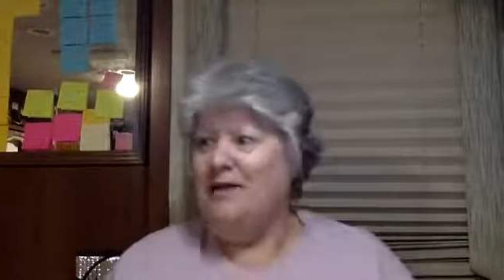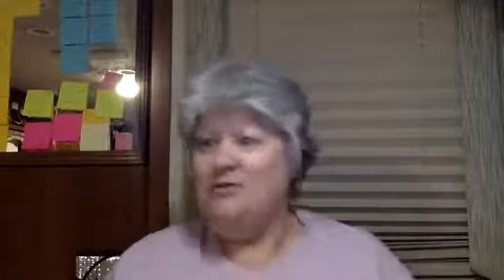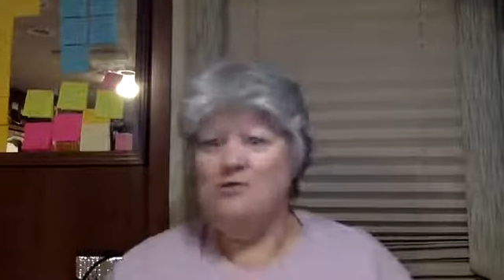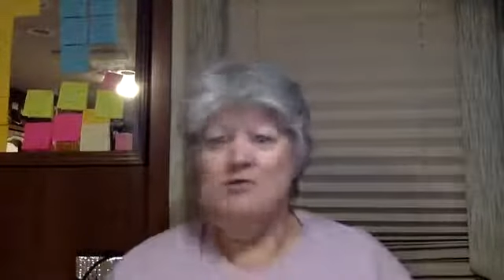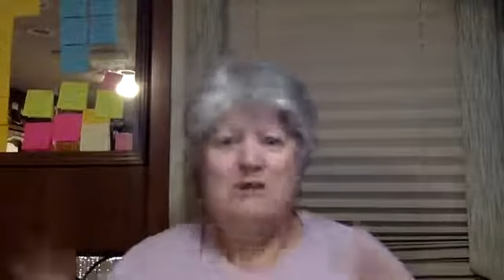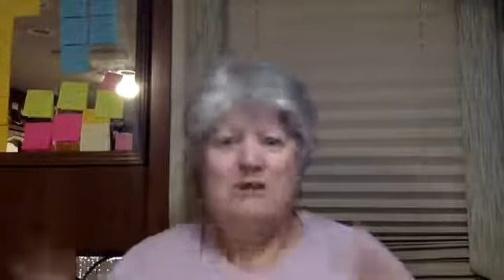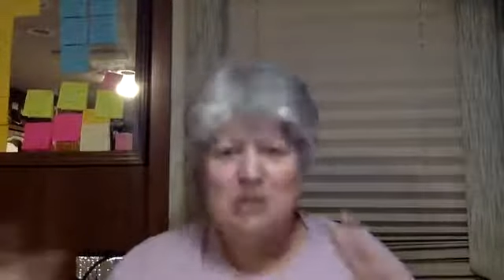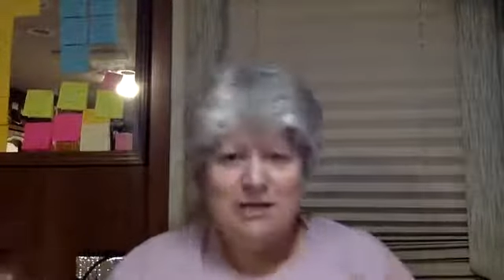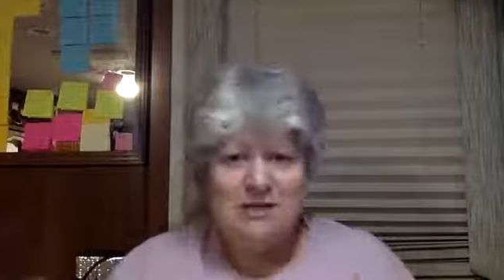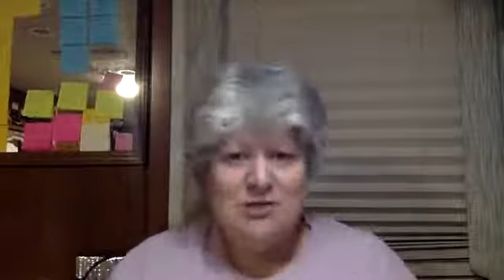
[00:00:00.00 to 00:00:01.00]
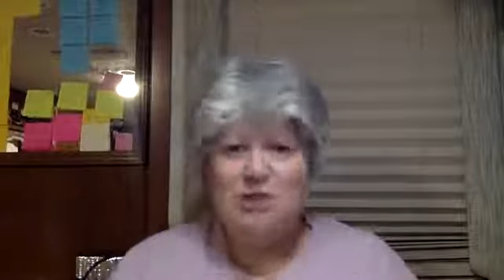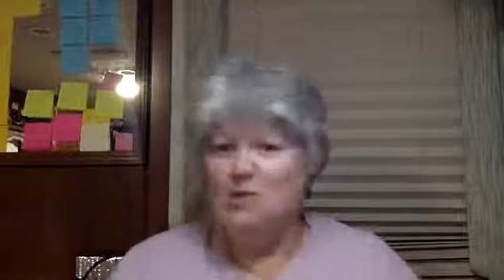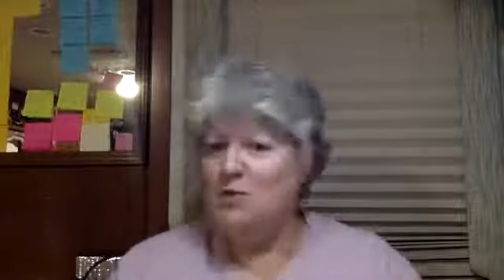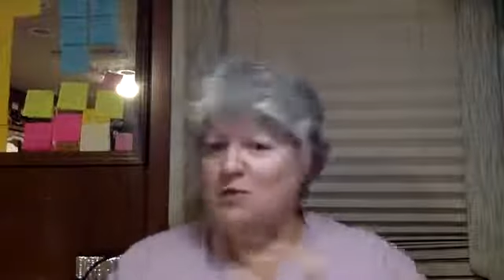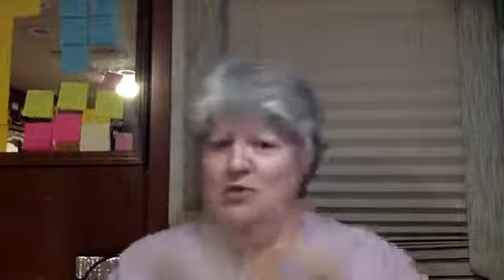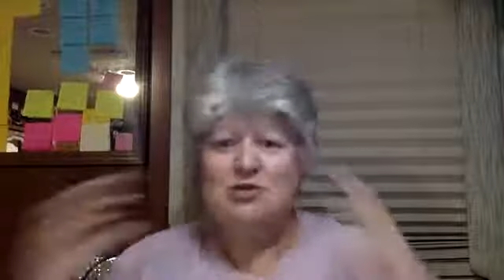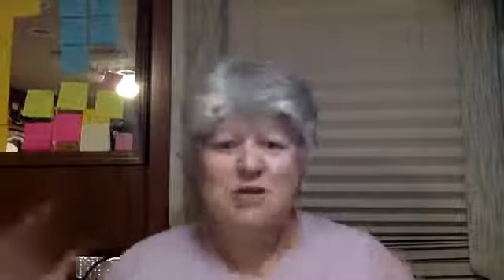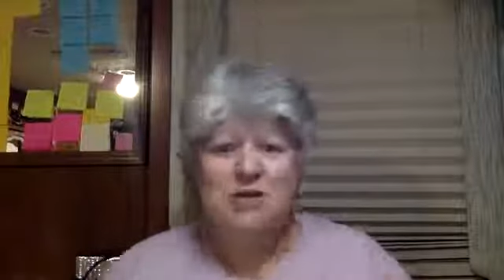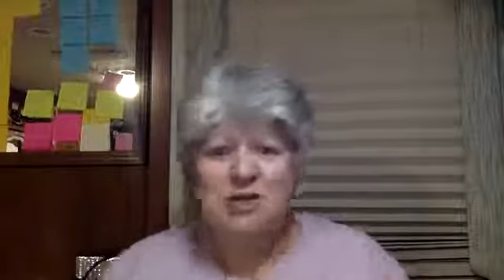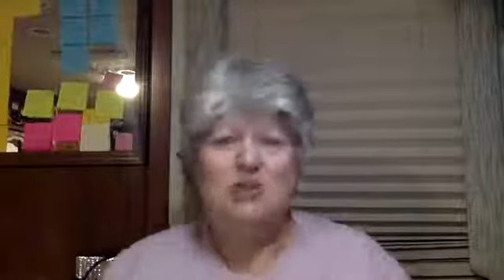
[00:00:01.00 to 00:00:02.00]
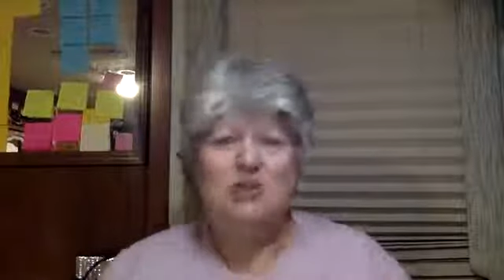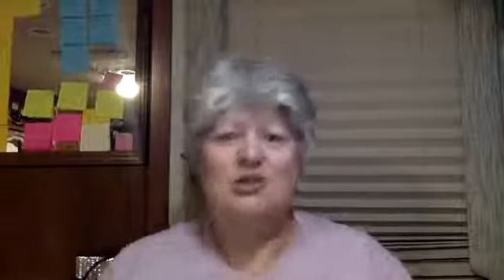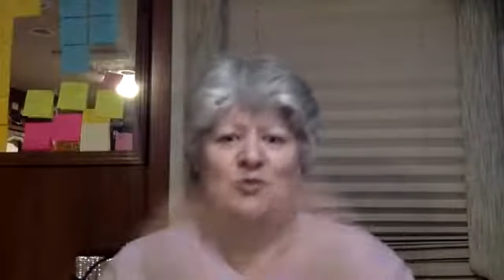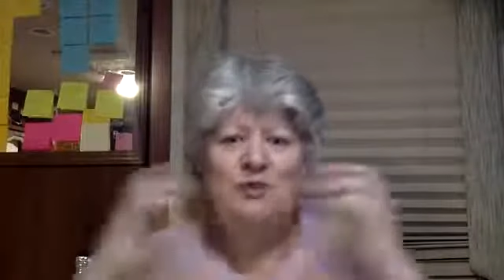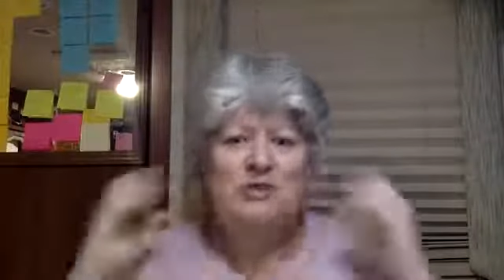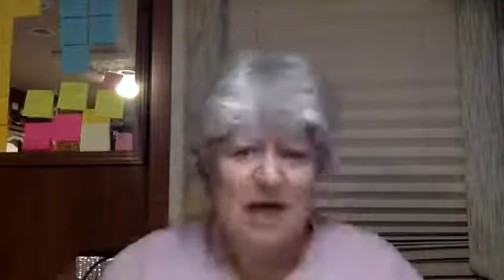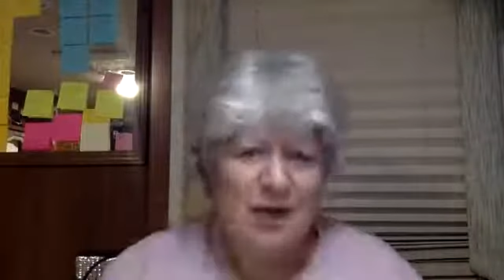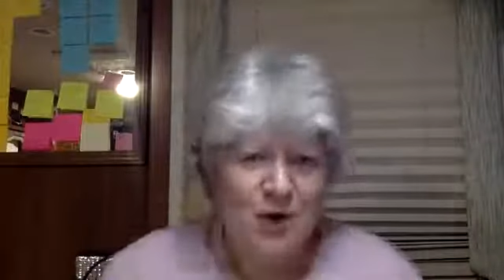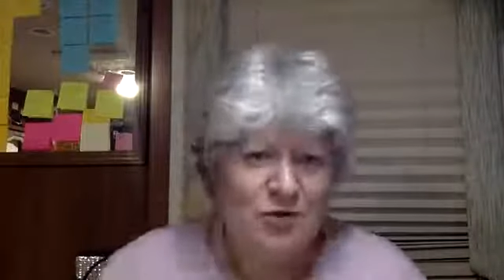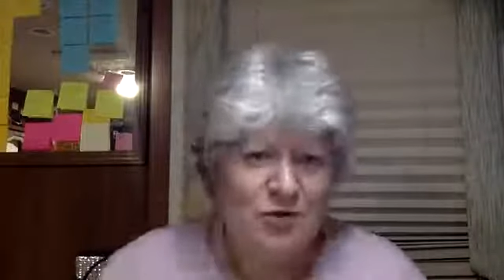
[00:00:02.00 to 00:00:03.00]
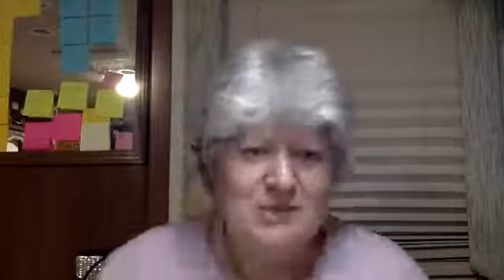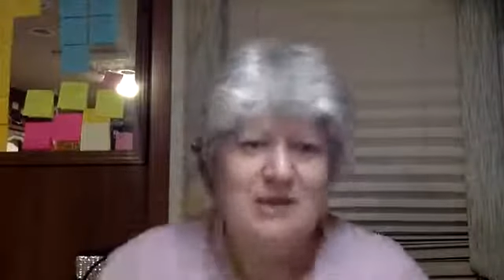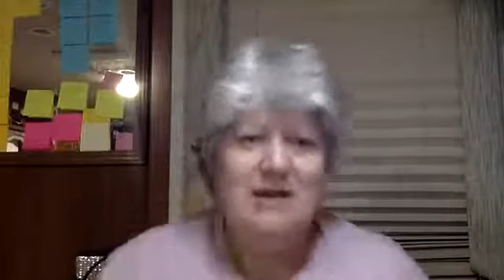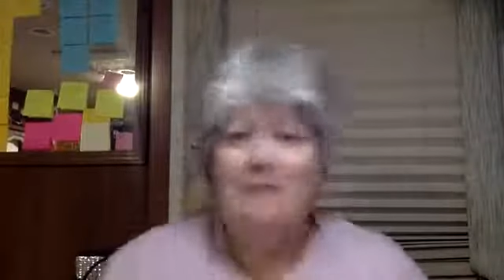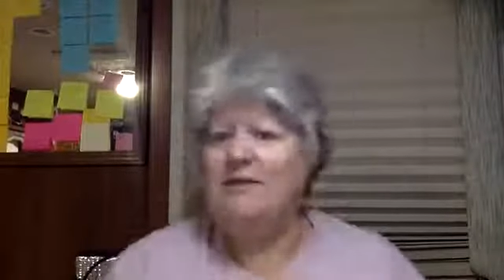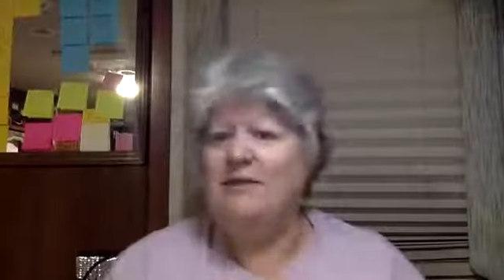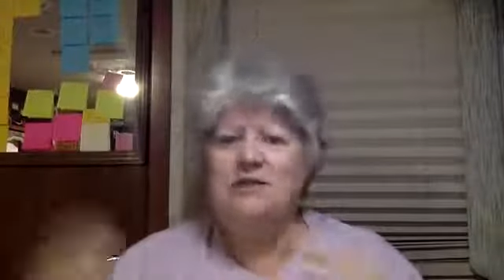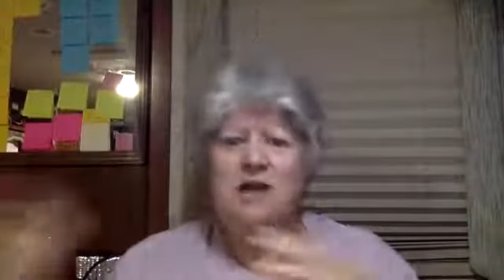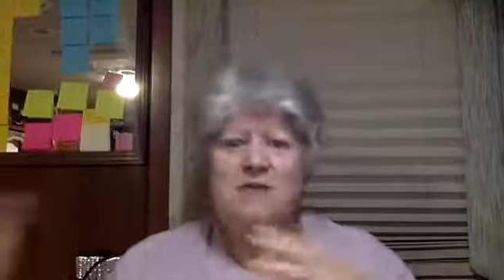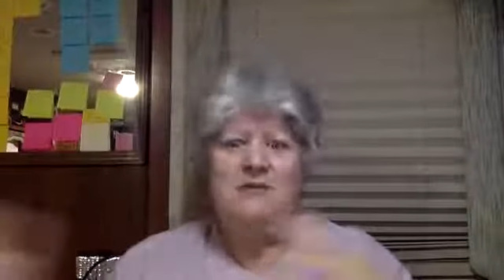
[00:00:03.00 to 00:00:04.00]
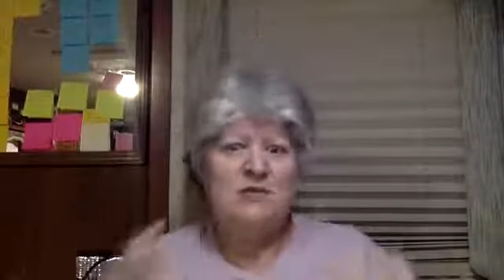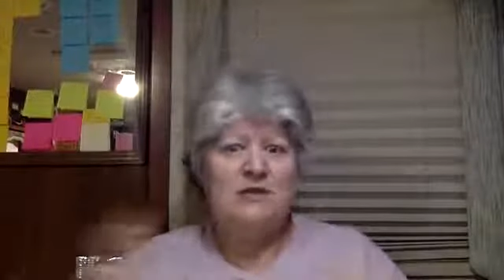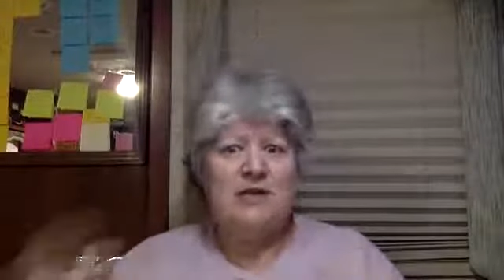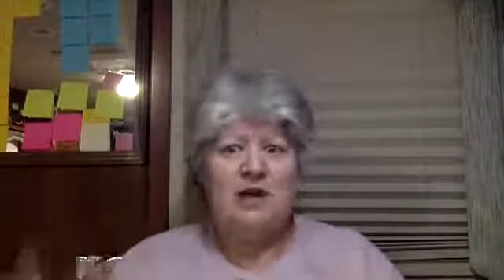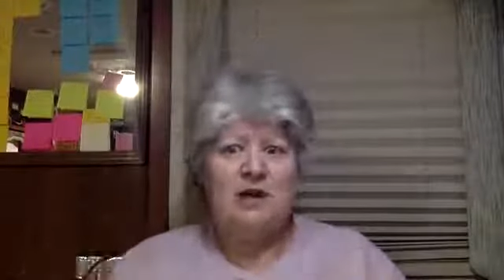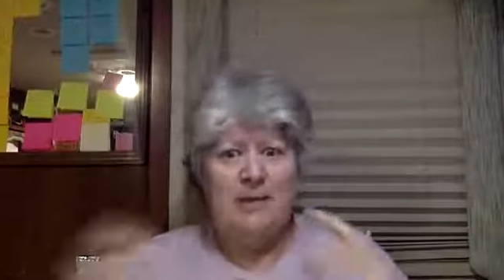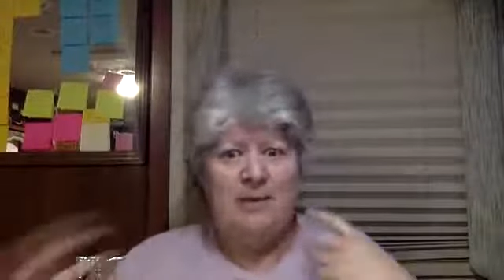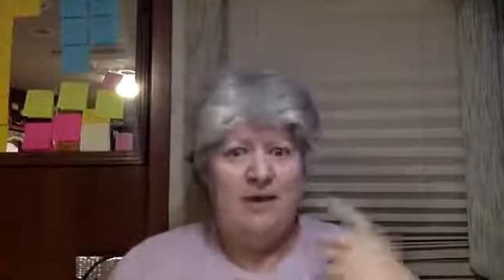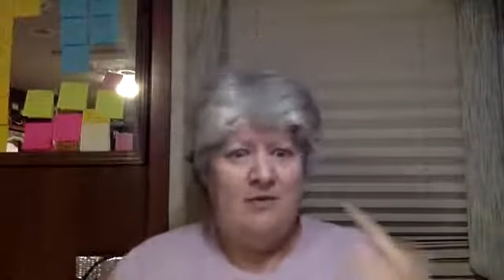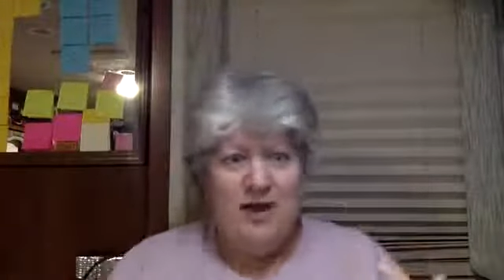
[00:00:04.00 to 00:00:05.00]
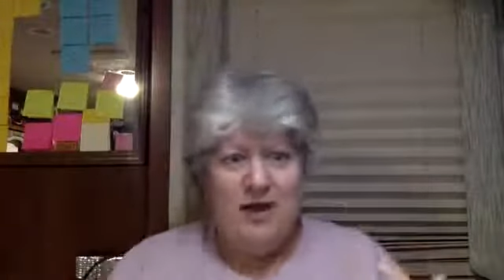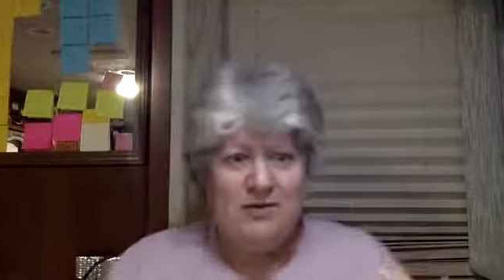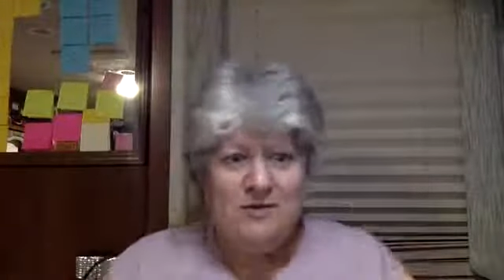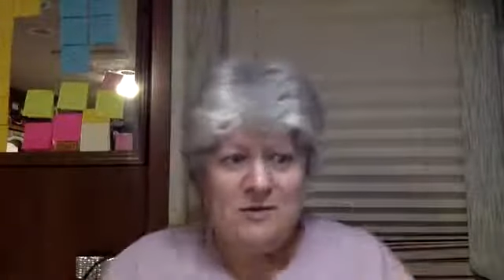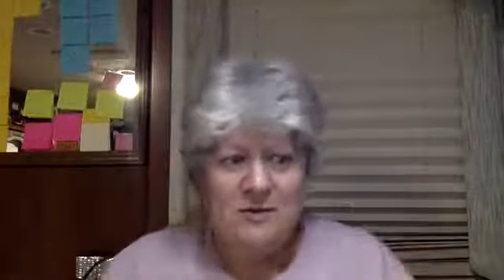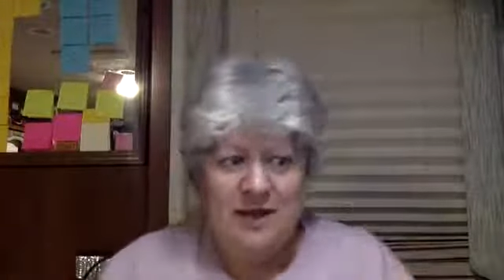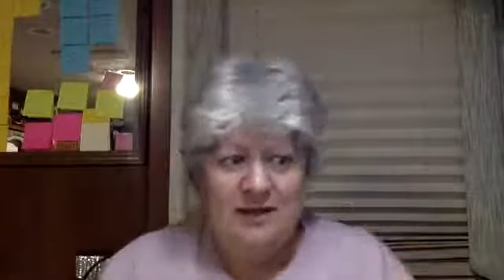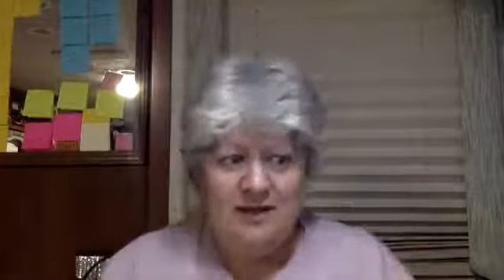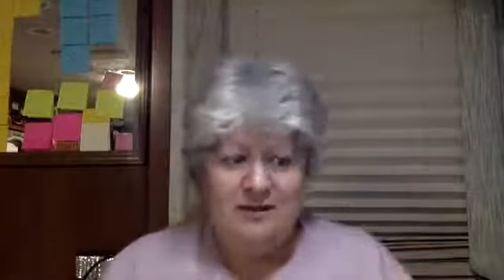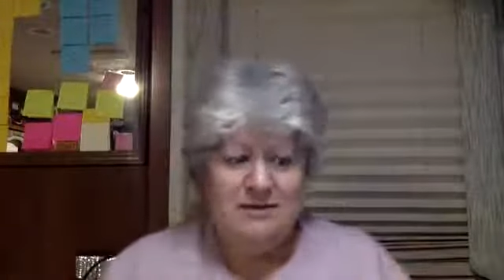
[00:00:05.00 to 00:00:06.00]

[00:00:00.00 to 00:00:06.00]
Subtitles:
She wants me to chase her. She wants scratches. She wants cuddles. But there's times during the day I'll get up and give her cuddles as well.